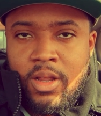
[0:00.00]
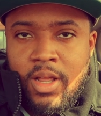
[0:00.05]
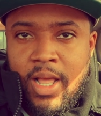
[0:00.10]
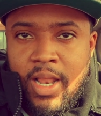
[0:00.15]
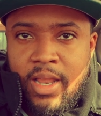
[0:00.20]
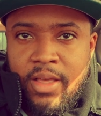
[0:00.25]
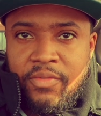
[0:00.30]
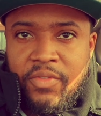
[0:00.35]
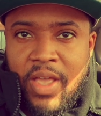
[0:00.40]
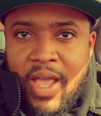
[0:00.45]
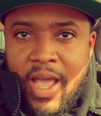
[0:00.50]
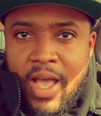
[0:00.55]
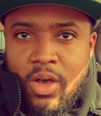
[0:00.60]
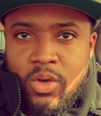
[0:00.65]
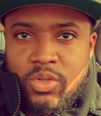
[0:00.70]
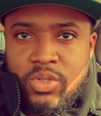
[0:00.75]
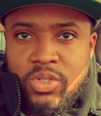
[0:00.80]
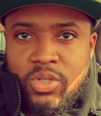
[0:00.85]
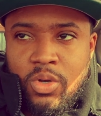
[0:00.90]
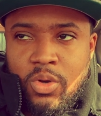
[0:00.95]
I left the
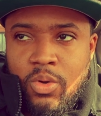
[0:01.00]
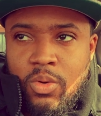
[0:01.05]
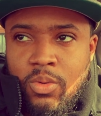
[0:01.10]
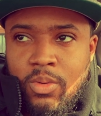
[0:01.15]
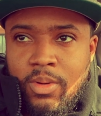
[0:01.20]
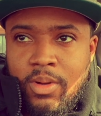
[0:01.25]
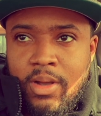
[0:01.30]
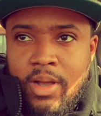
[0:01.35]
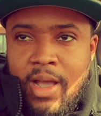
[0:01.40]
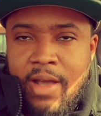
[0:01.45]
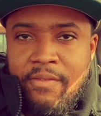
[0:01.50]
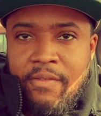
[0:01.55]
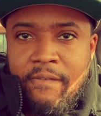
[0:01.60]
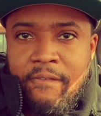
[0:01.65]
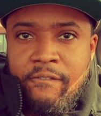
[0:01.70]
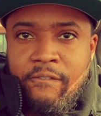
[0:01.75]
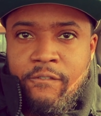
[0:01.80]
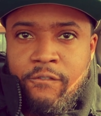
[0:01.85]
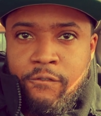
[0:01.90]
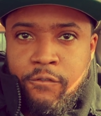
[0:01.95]
house, so I have a
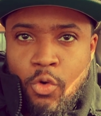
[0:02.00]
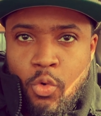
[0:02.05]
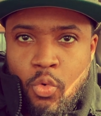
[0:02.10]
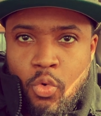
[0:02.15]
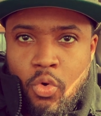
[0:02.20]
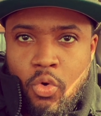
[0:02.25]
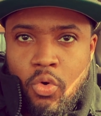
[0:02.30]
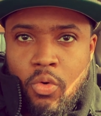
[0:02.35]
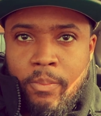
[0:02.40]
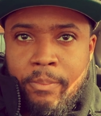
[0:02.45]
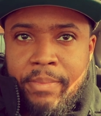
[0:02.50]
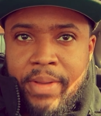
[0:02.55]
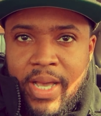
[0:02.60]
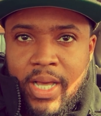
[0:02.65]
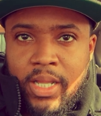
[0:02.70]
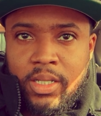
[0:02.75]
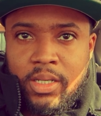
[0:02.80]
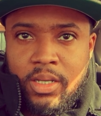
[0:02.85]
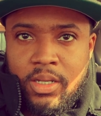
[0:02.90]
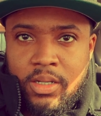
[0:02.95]
full
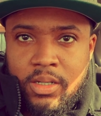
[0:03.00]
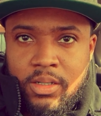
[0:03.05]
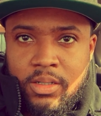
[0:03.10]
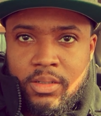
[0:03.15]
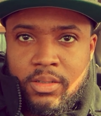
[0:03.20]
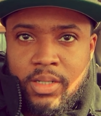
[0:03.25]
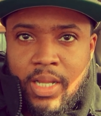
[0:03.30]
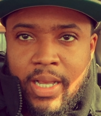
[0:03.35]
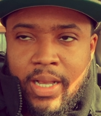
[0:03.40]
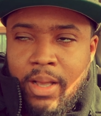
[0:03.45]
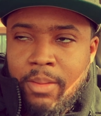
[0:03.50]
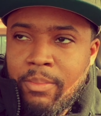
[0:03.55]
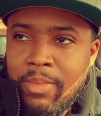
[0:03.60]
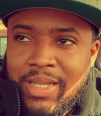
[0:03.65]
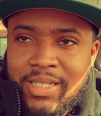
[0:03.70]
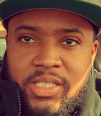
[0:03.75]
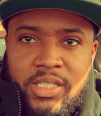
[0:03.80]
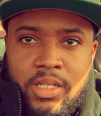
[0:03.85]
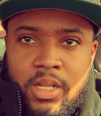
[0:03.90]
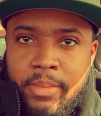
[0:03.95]
belly. Like I'm,
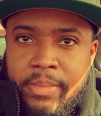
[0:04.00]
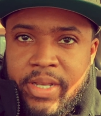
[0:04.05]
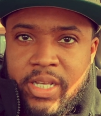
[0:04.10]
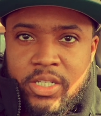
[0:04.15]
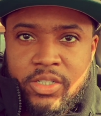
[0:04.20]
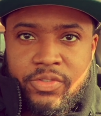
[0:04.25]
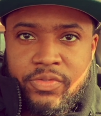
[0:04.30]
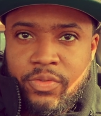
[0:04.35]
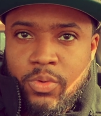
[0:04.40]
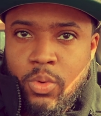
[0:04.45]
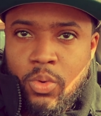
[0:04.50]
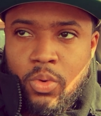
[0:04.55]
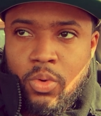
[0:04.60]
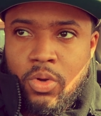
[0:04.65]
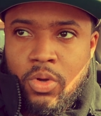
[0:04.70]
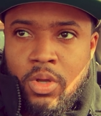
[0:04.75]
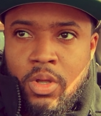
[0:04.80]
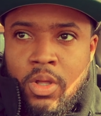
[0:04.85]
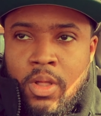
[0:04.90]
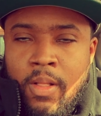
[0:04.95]
my stomach is full.